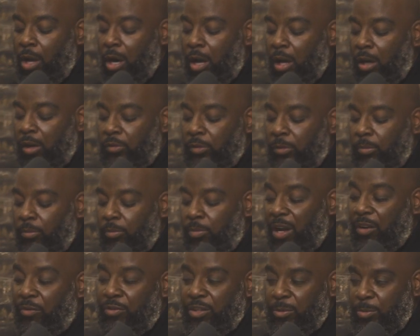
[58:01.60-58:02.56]
of
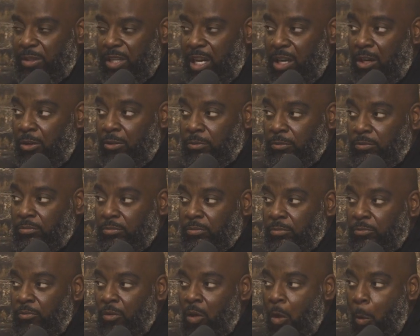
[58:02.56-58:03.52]
breakfast potato,
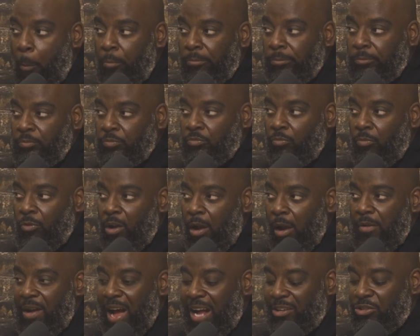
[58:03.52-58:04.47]

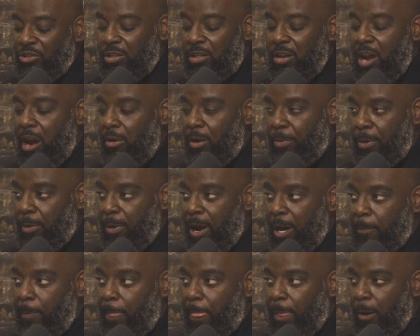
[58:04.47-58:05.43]
not just carrot okay.
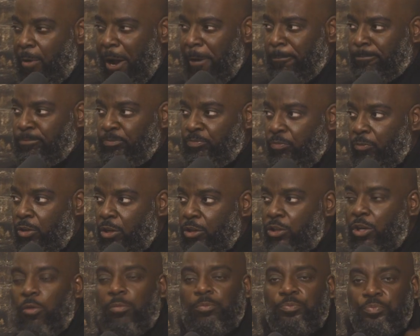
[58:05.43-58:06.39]
puree, right?
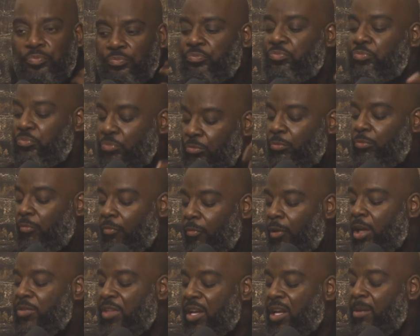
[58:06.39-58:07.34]
So mm-hmm.
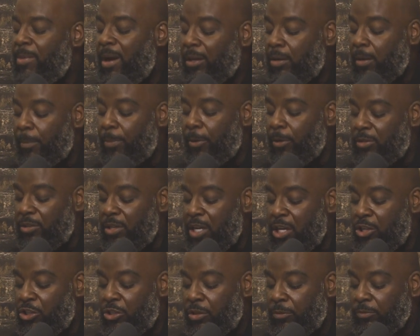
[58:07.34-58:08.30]
think about a composed
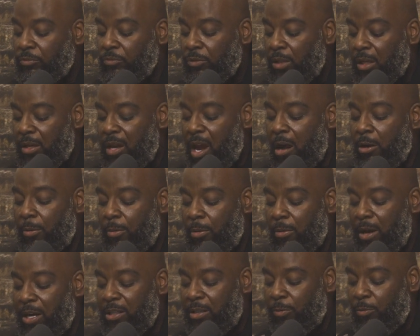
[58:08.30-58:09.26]
dish. Carrot
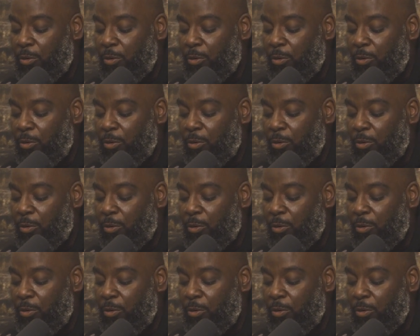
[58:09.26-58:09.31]
puree is